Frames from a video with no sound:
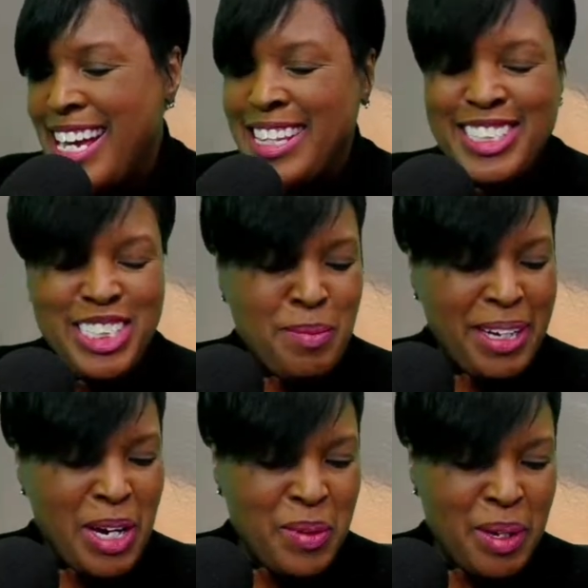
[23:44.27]
The
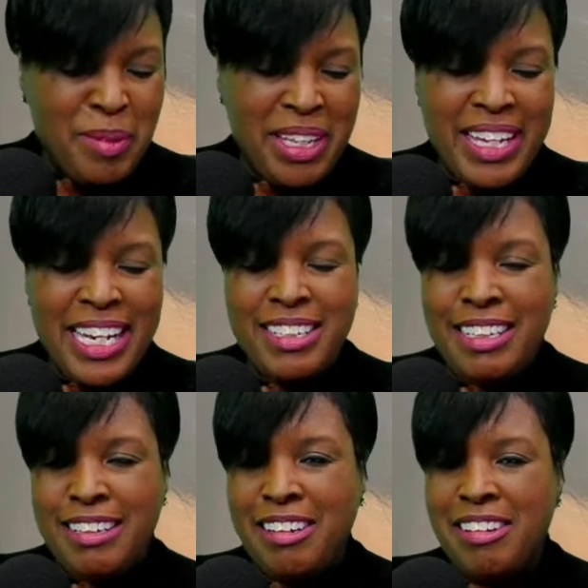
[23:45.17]
Gemini women,
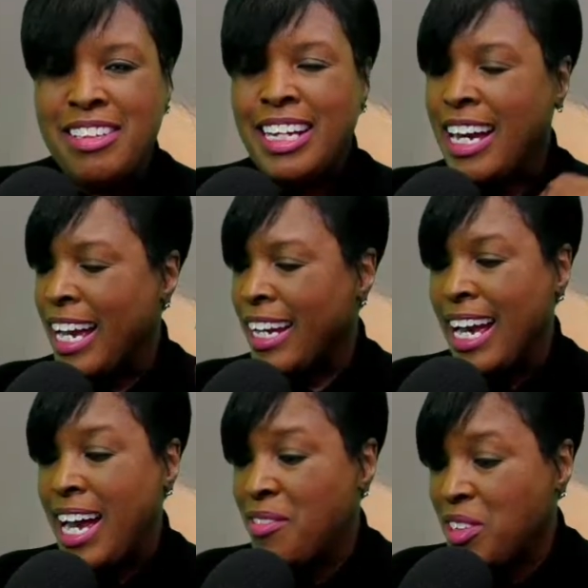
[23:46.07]
I
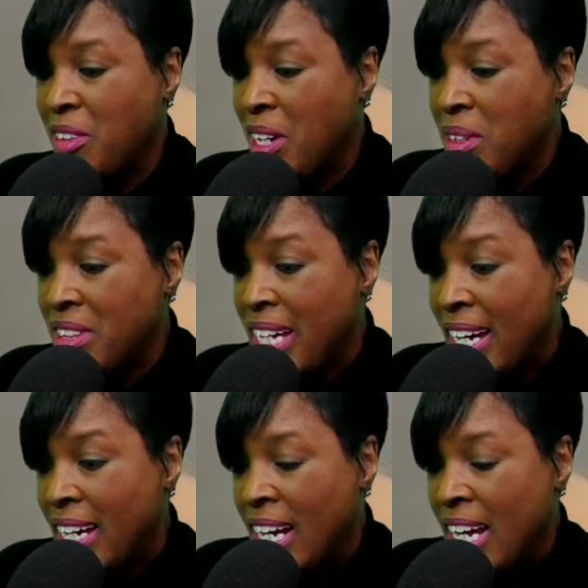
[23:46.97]
have to agree with
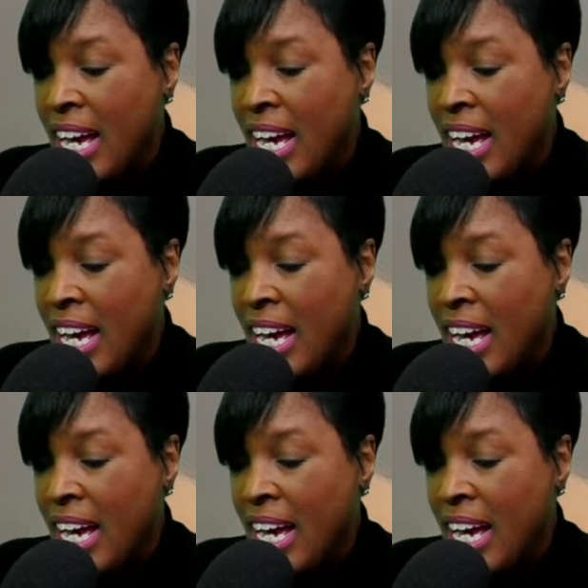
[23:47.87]
that.